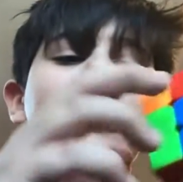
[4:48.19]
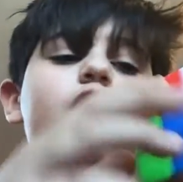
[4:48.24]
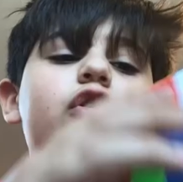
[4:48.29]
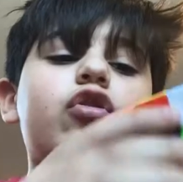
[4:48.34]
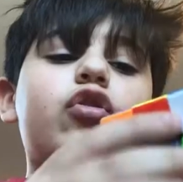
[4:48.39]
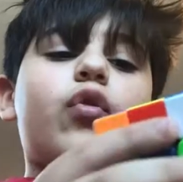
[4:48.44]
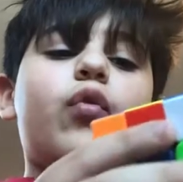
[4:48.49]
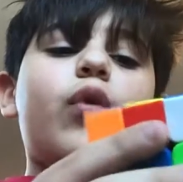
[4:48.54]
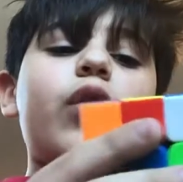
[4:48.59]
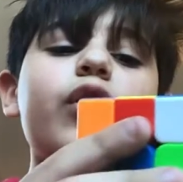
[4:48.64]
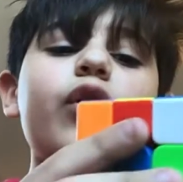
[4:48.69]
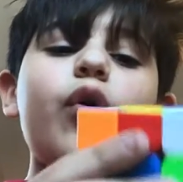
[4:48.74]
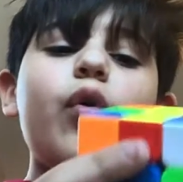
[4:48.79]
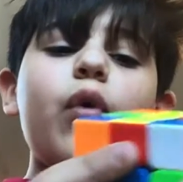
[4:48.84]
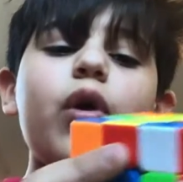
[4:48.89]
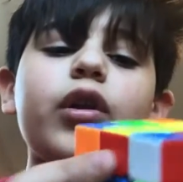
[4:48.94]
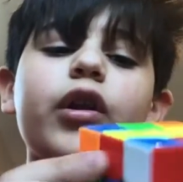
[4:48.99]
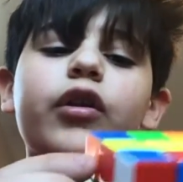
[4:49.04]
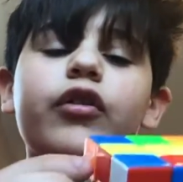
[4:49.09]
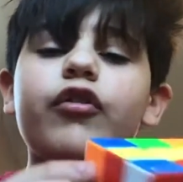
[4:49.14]
So what you'll
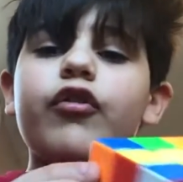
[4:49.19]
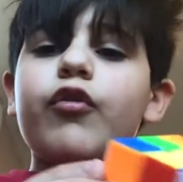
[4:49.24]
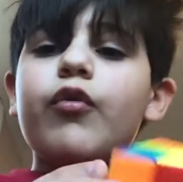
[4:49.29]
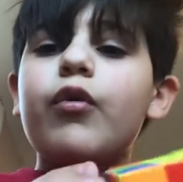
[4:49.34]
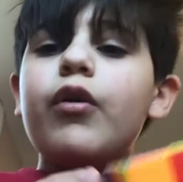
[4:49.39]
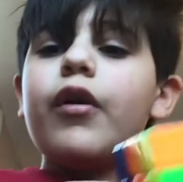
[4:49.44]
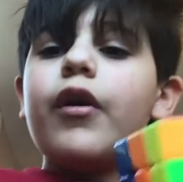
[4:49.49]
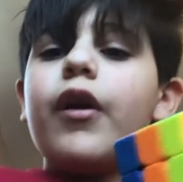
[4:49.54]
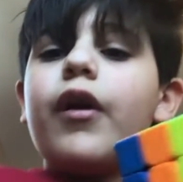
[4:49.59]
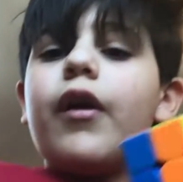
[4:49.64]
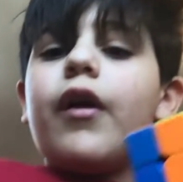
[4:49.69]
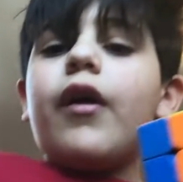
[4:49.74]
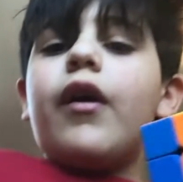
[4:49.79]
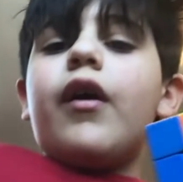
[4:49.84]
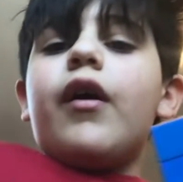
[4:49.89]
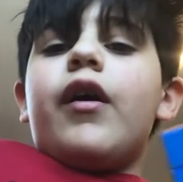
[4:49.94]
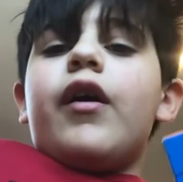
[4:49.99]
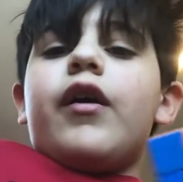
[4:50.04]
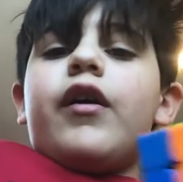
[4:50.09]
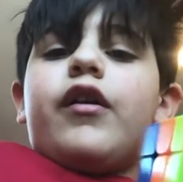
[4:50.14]
want to do
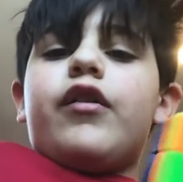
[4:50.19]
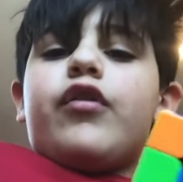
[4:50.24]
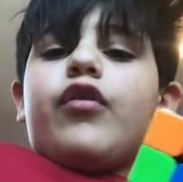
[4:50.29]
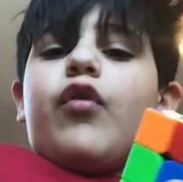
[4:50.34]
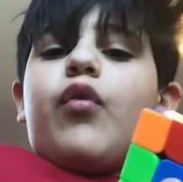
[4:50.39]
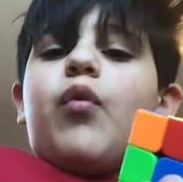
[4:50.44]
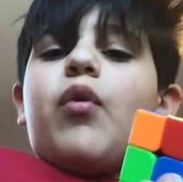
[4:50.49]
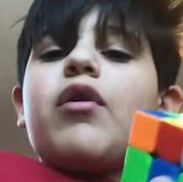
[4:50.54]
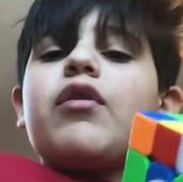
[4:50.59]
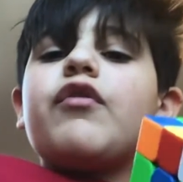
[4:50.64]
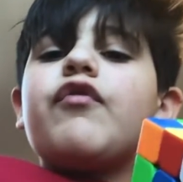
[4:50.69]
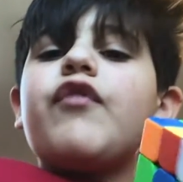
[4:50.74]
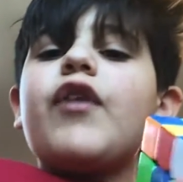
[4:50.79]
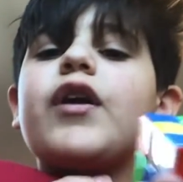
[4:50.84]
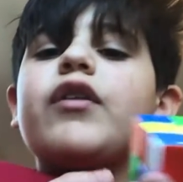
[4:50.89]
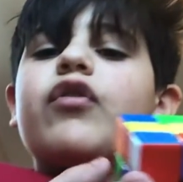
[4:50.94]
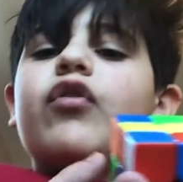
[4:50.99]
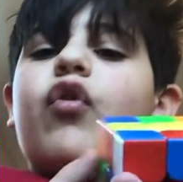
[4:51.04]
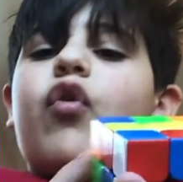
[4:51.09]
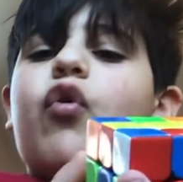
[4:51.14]
is you'll want to
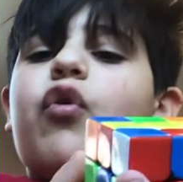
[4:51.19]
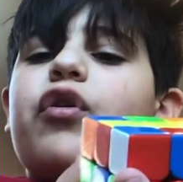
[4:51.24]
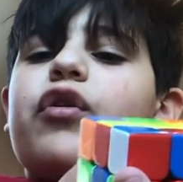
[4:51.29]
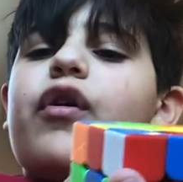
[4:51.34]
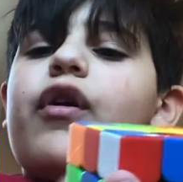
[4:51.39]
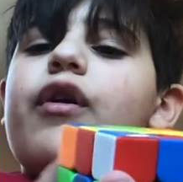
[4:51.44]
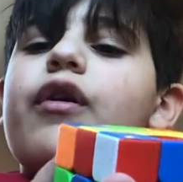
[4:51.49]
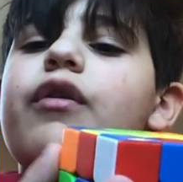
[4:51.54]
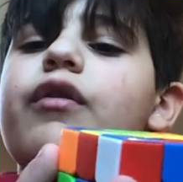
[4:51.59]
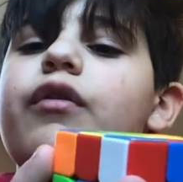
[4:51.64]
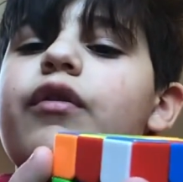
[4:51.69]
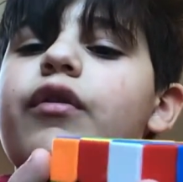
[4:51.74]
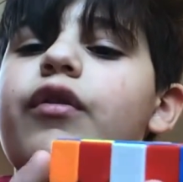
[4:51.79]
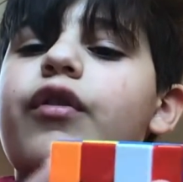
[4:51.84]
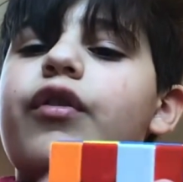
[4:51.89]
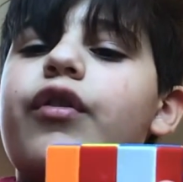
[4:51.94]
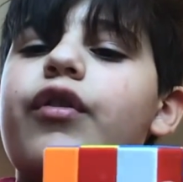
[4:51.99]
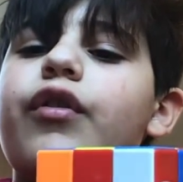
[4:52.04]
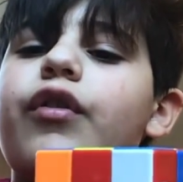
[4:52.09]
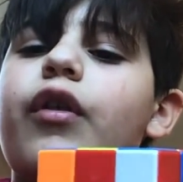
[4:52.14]
find a corner
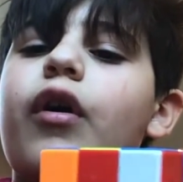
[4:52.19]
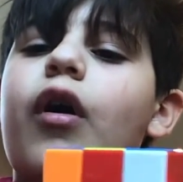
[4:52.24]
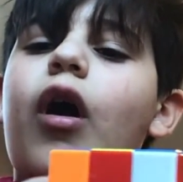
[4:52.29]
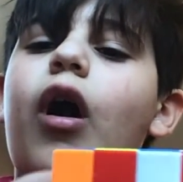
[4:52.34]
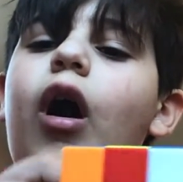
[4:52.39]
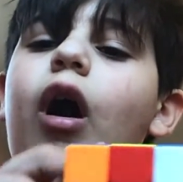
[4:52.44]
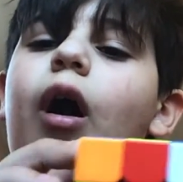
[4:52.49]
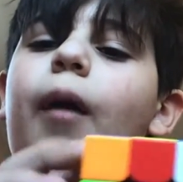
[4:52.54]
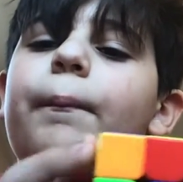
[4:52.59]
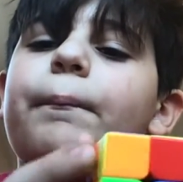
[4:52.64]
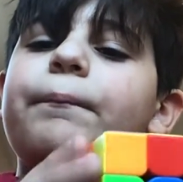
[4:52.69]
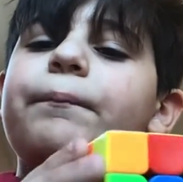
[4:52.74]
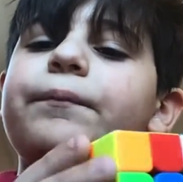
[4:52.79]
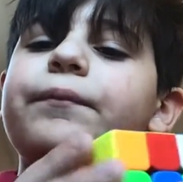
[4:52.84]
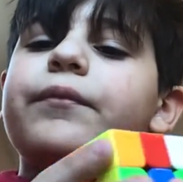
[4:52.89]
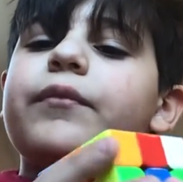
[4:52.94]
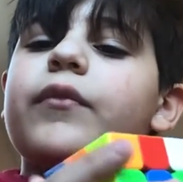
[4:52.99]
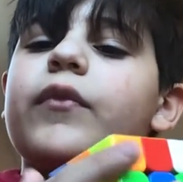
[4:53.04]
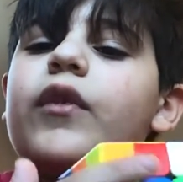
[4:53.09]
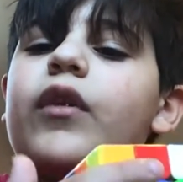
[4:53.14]
on
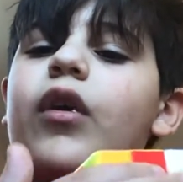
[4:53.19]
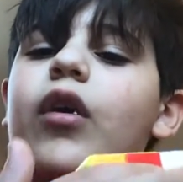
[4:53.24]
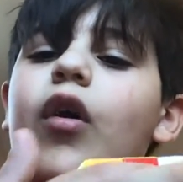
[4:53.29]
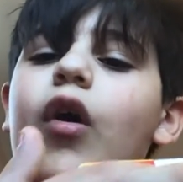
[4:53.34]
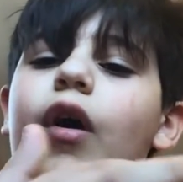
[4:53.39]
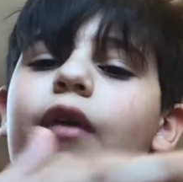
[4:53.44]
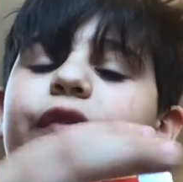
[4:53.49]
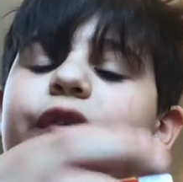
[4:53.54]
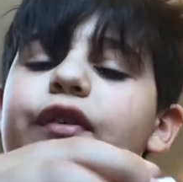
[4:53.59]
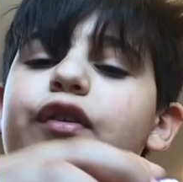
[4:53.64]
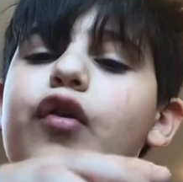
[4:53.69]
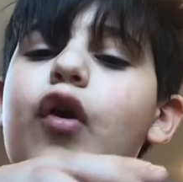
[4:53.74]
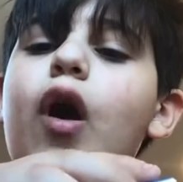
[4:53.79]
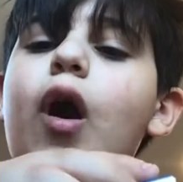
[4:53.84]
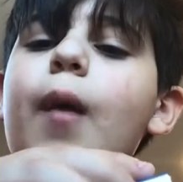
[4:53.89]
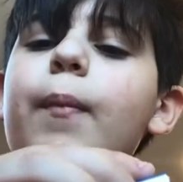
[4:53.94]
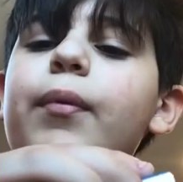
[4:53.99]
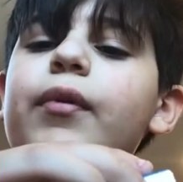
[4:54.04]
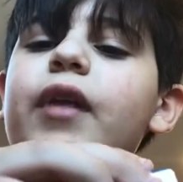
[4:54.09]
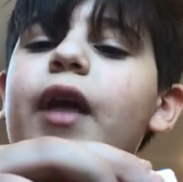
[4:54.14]
the
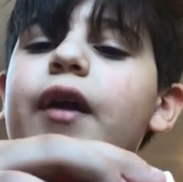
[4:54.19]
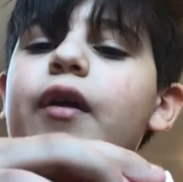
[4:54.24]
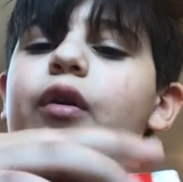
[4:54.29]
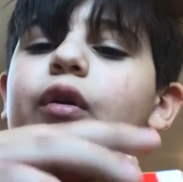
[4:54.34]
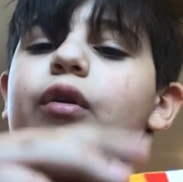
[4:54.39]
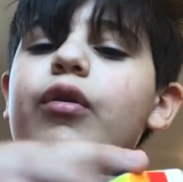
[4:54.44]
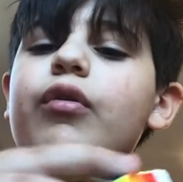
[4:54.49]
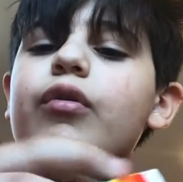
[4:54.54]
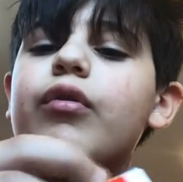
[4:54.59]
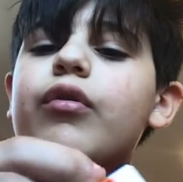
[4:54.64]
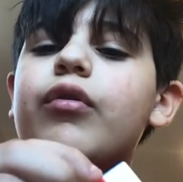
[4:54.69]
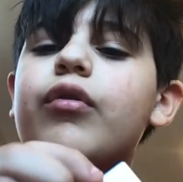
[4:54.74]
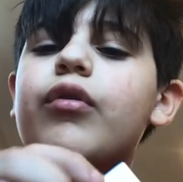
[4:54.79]
top layer